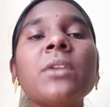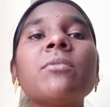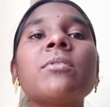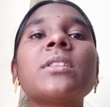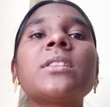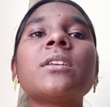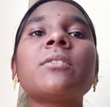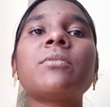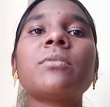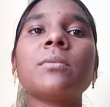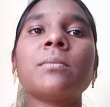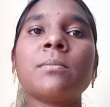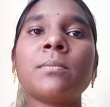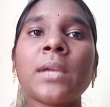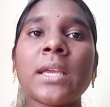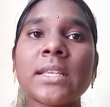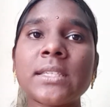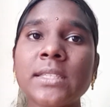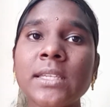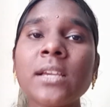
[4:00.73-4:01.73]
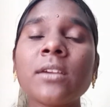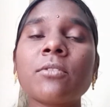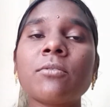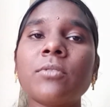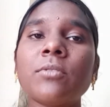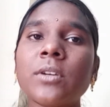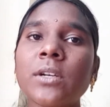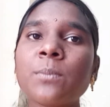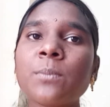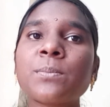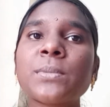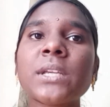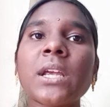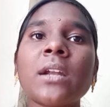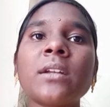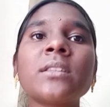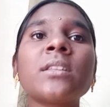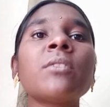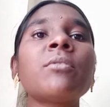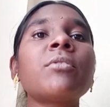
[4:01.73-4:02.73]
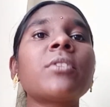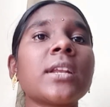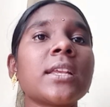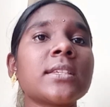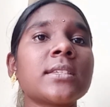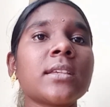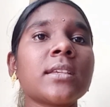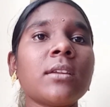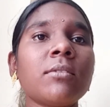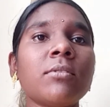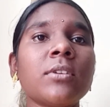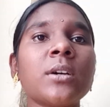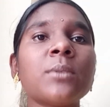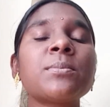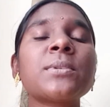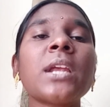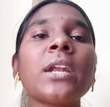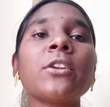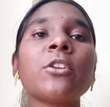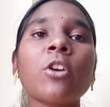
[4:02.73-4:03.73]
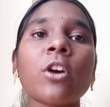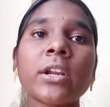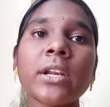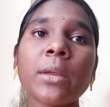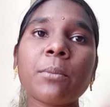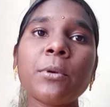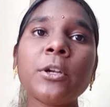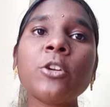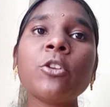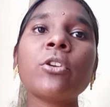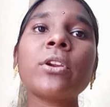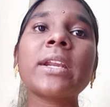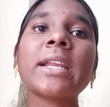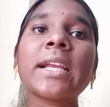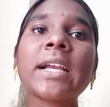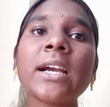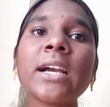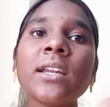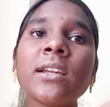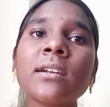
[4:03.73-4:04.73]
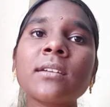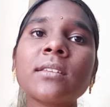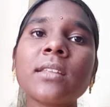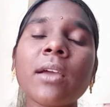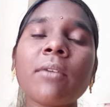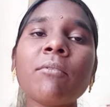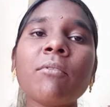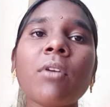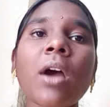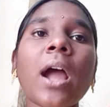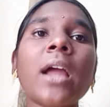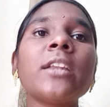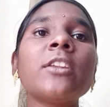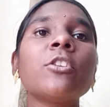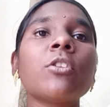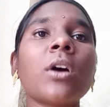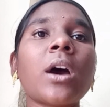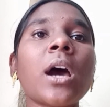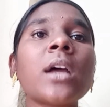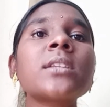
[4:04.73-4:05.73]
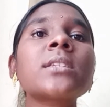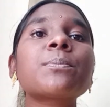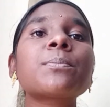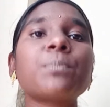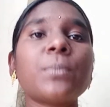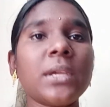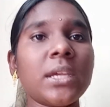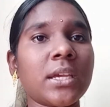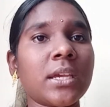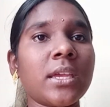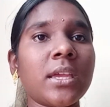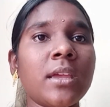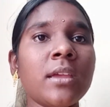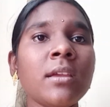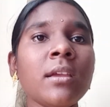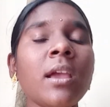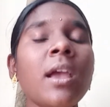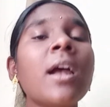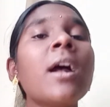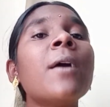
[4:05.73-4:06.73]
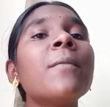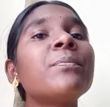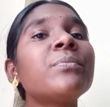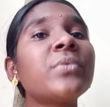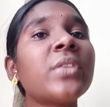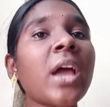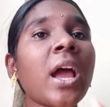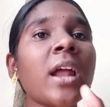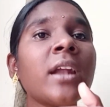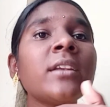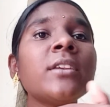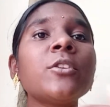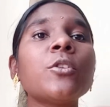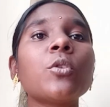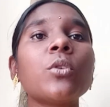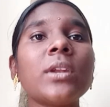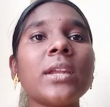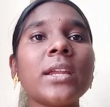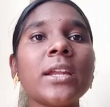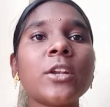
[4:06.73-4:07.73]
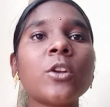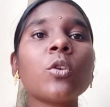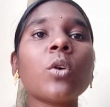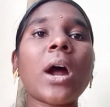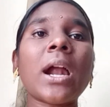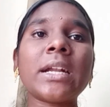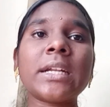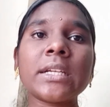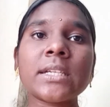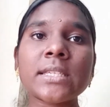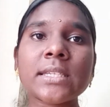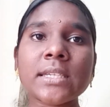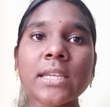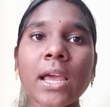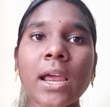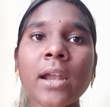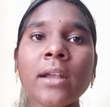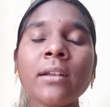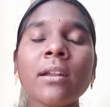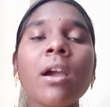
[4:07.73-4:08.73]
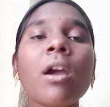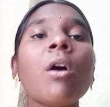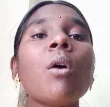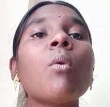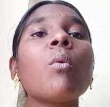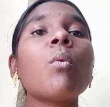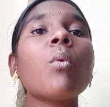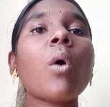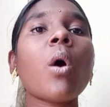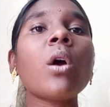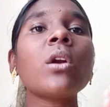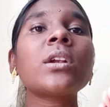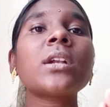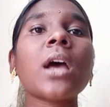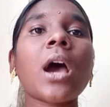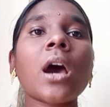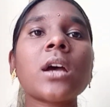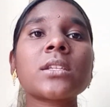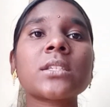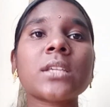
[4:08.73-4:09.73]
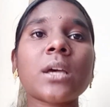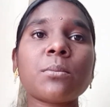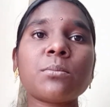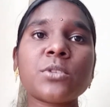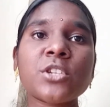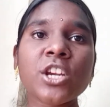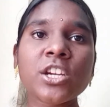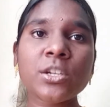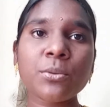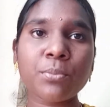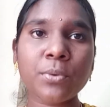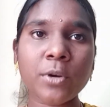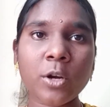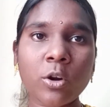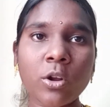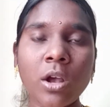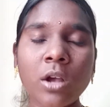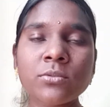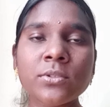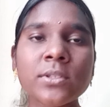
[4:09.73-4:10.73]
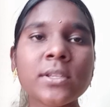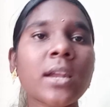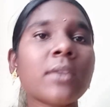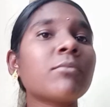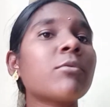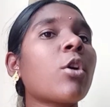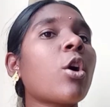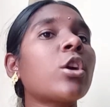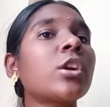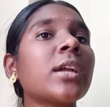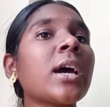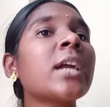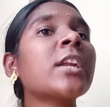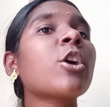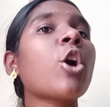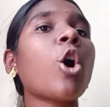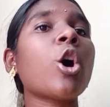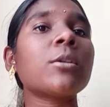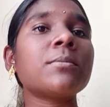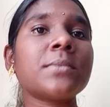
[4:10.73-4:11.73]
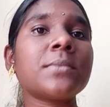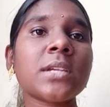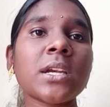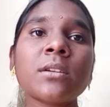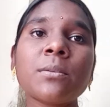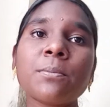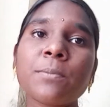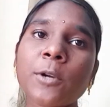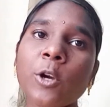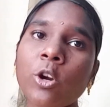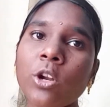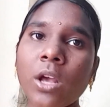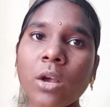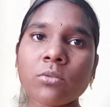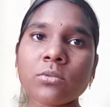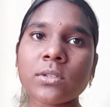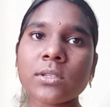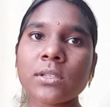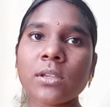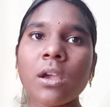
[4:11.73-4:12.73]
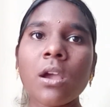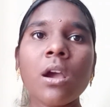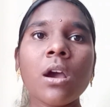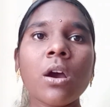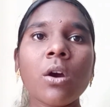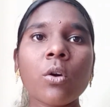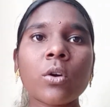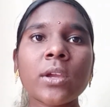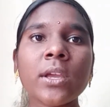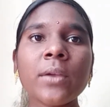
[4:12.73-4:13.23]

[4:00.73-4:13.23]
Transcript: with the basic verbs and the phrasal verbs and you are able to recollect them while you are speaking, then you need to understand what are subject pronouns and what are object pronouns. Okay?